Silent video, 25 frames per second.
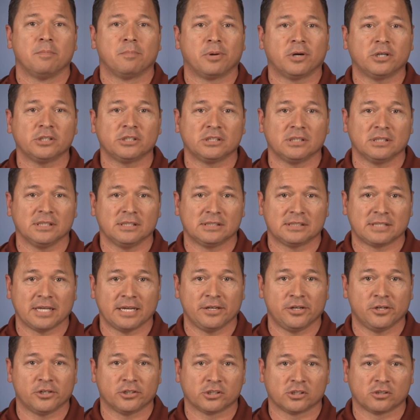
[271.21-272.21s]
Personally
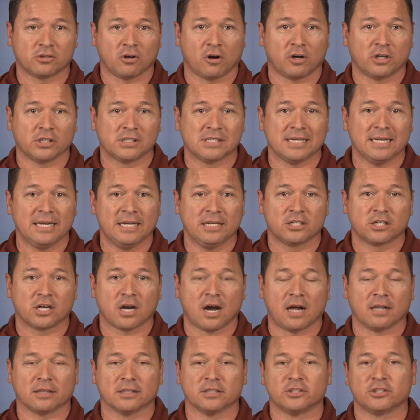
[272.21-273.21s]
send your SAR to each
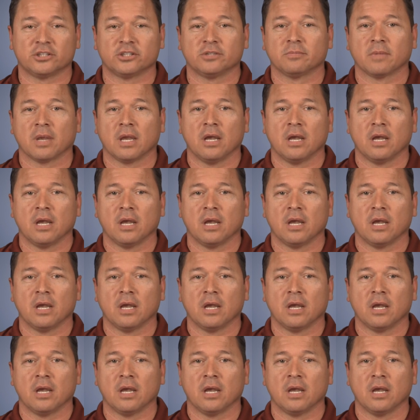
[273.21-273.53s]
college.